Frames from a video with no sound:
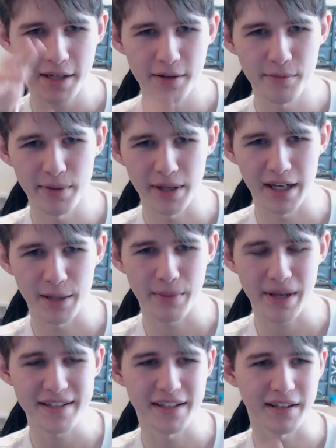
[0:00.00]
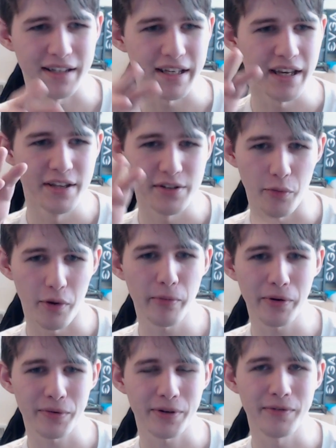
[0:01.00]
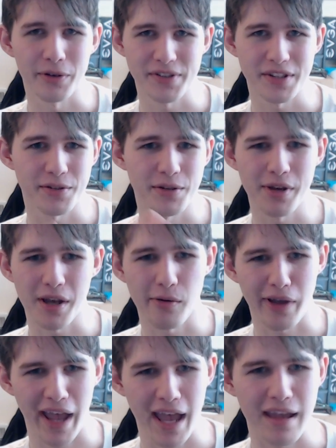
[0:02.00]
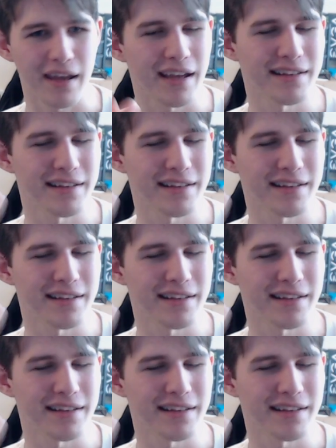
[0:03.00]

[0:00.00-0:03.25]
But basically, so 1.3 volts, it's doing okay.